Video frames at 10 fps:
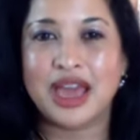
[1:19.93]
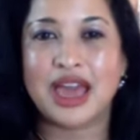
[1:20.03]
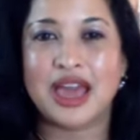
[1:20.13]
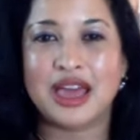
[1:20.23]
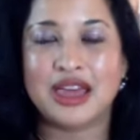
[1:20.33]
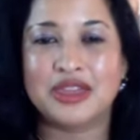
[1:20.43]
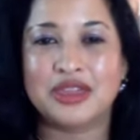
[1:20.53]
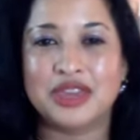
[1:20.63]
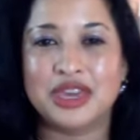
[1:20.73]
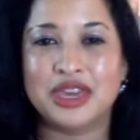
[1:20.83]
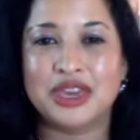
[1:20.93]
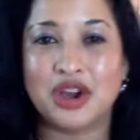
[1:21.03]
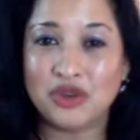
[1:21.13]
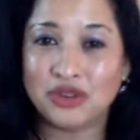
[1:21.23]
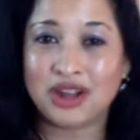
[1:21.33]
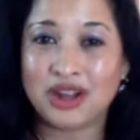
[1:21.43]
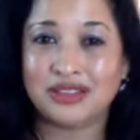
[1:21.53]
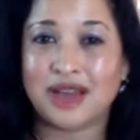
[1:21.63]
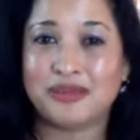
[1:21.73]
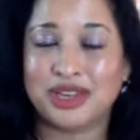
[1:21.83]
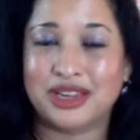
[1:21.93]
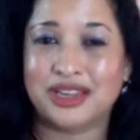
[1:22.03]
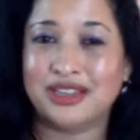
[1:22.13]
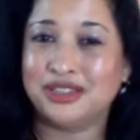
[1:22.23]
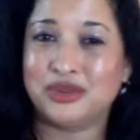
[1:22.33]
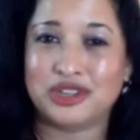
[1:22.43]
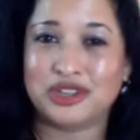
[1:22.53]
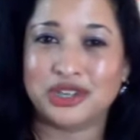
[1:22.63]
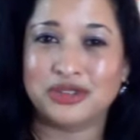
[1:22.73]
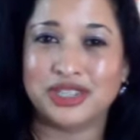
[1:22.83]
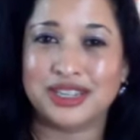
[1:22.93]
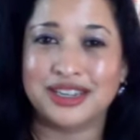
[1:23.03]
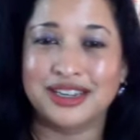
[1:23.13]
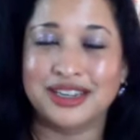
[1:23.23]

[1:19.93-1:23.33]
The overall topic is you are chosen.